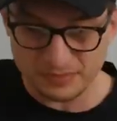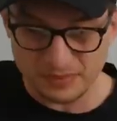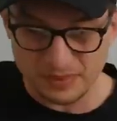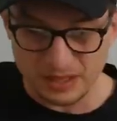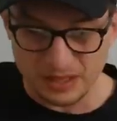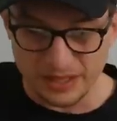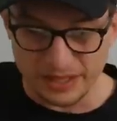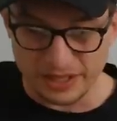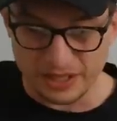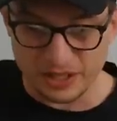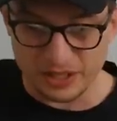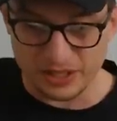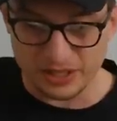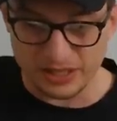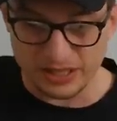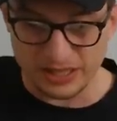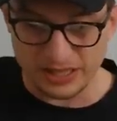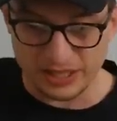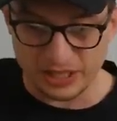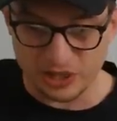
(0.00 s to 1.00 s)
like
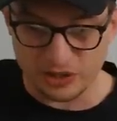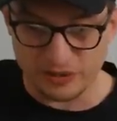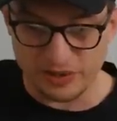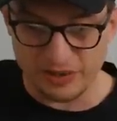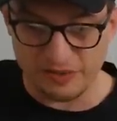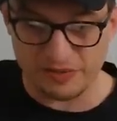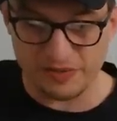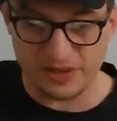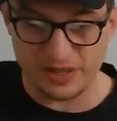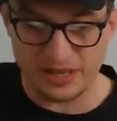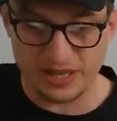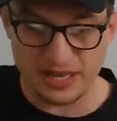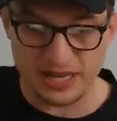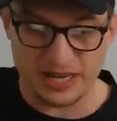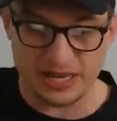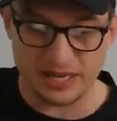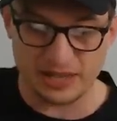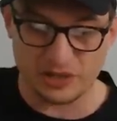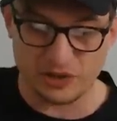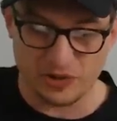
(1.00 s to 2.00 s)
Karifi
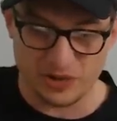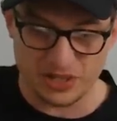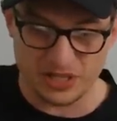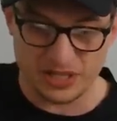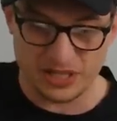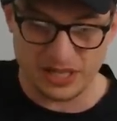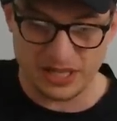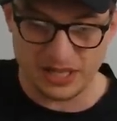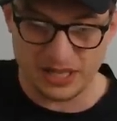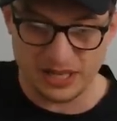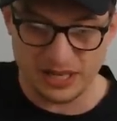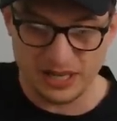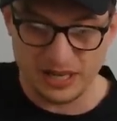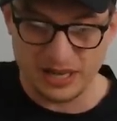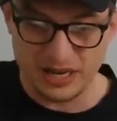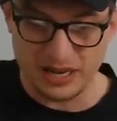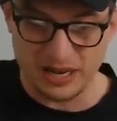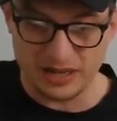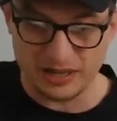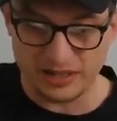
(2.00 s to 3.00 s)
and Christie,
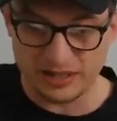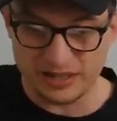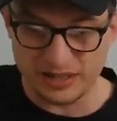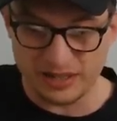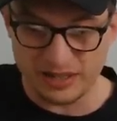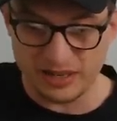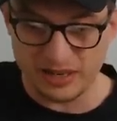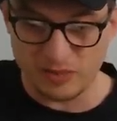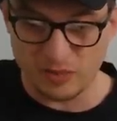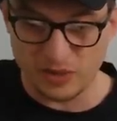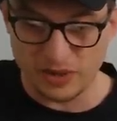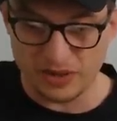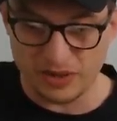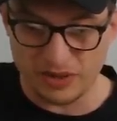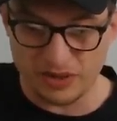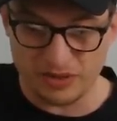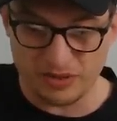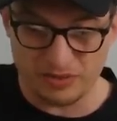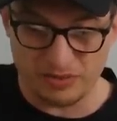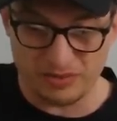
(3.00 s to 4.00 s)
are kind of there,
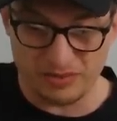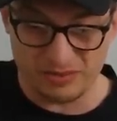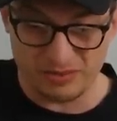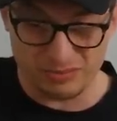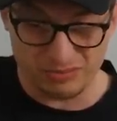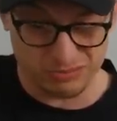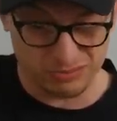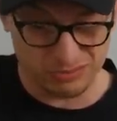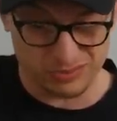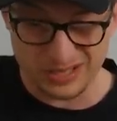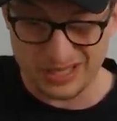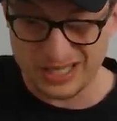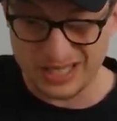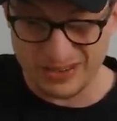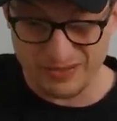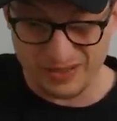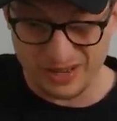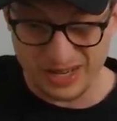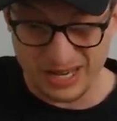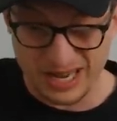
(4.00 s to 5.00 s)

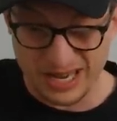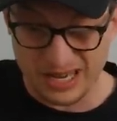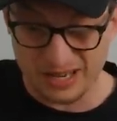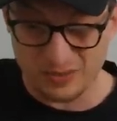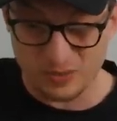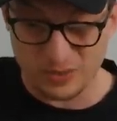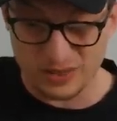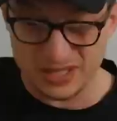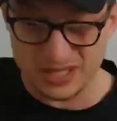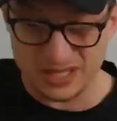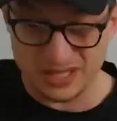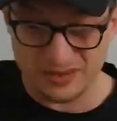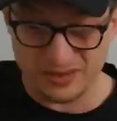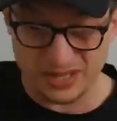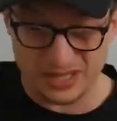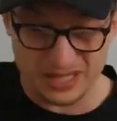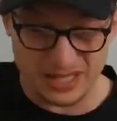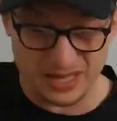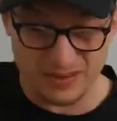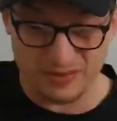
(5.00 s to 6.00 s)
178,
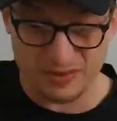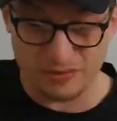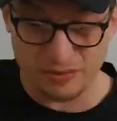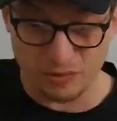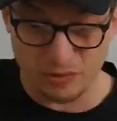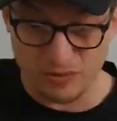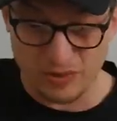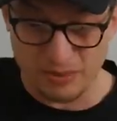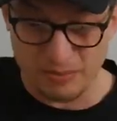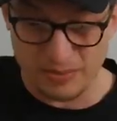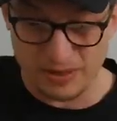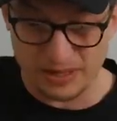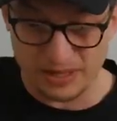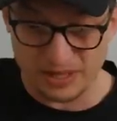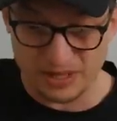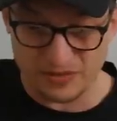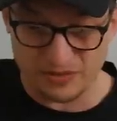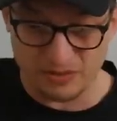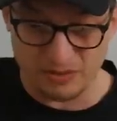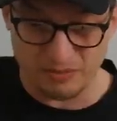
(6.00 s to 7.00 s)
177 for run
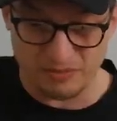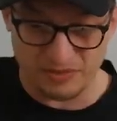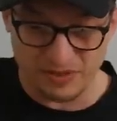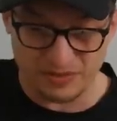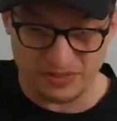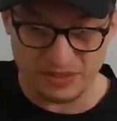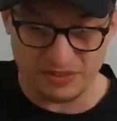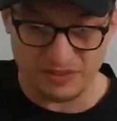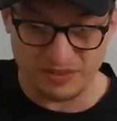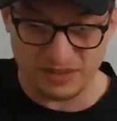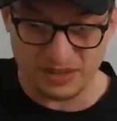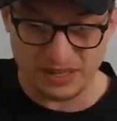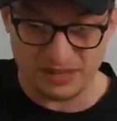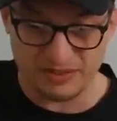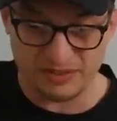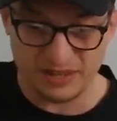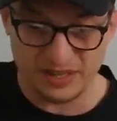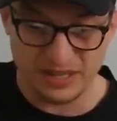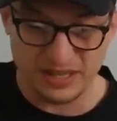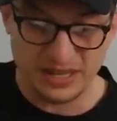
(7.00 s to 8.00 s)
meters from 55
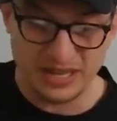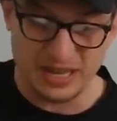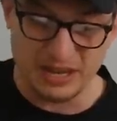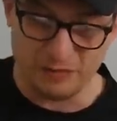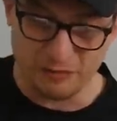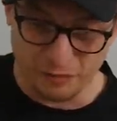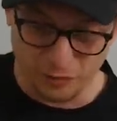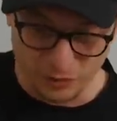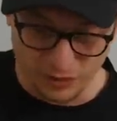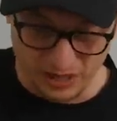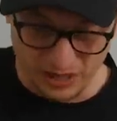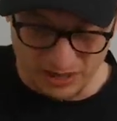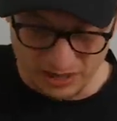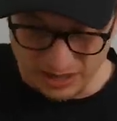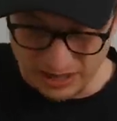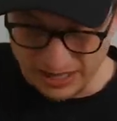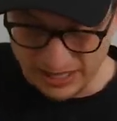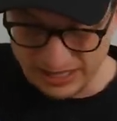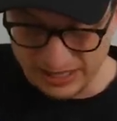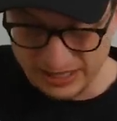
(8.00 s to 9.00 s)
and
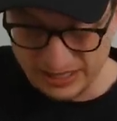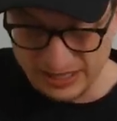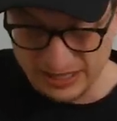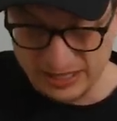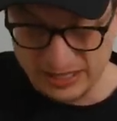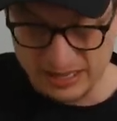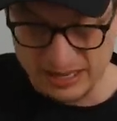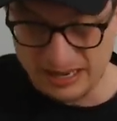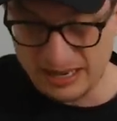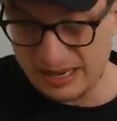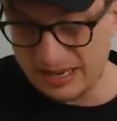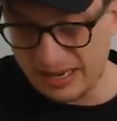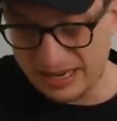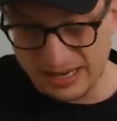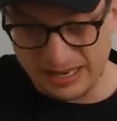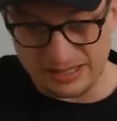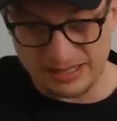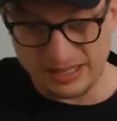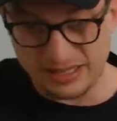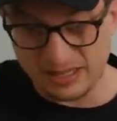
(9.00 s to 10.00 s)
49,
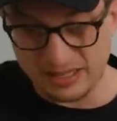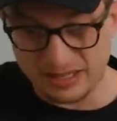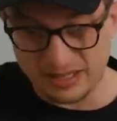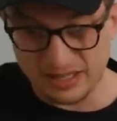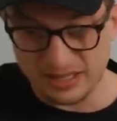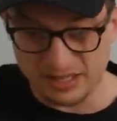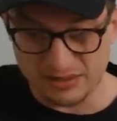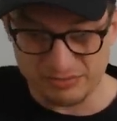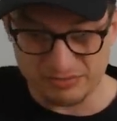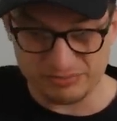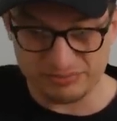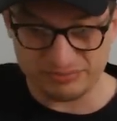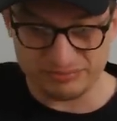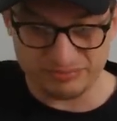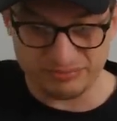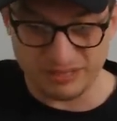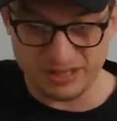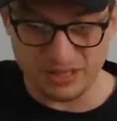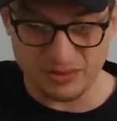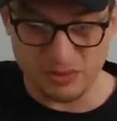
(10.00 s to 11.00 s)
and then kind of,
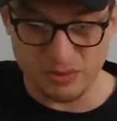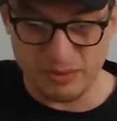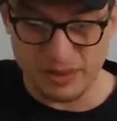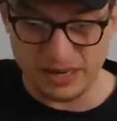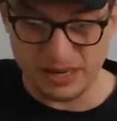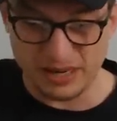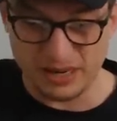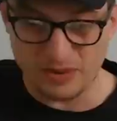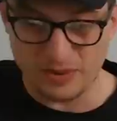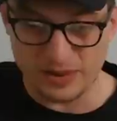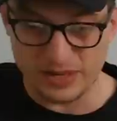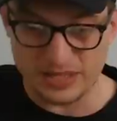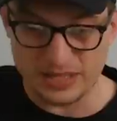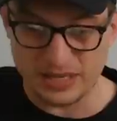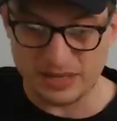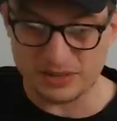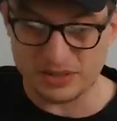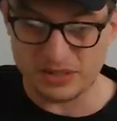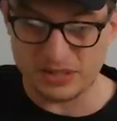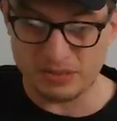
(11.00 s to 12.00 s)
you know, we make our way
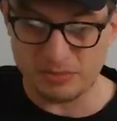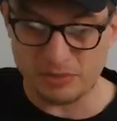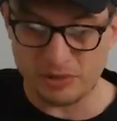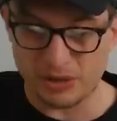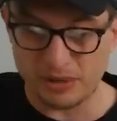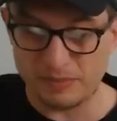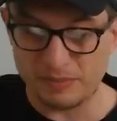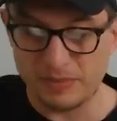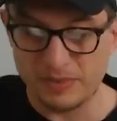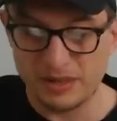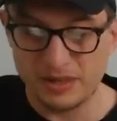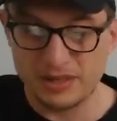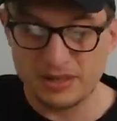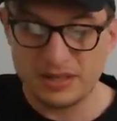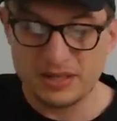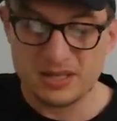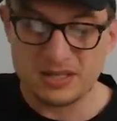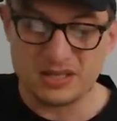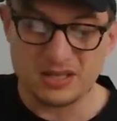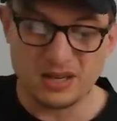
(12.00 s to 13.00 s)
down to the bottom.
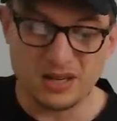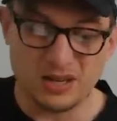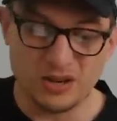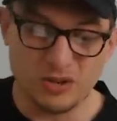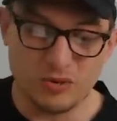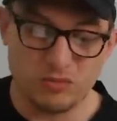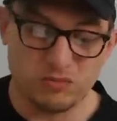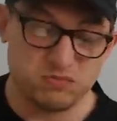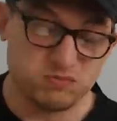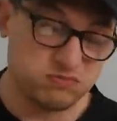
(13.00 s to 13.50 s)
So